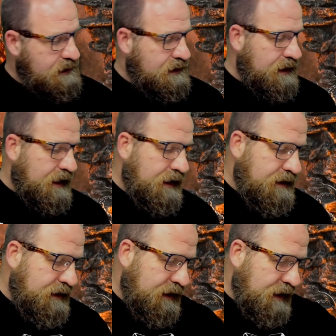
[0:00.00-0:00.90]
Did
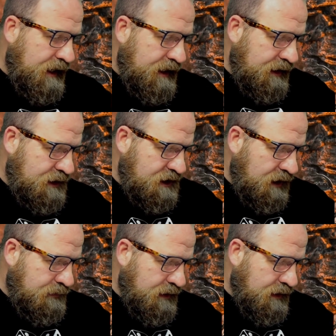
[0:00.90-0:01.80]
anything get any
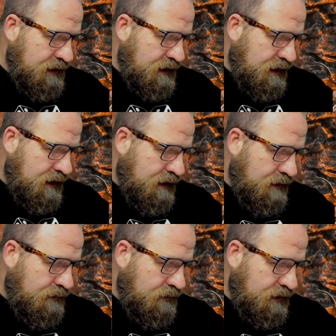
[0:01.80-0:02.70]
cheaper?
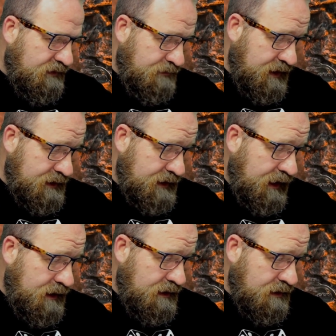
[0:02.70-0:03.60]
Give me a
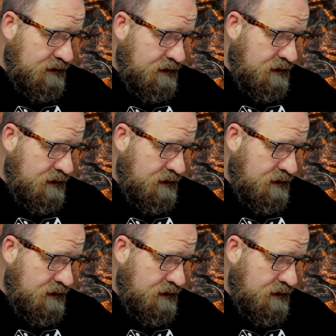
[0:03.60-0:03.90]
second.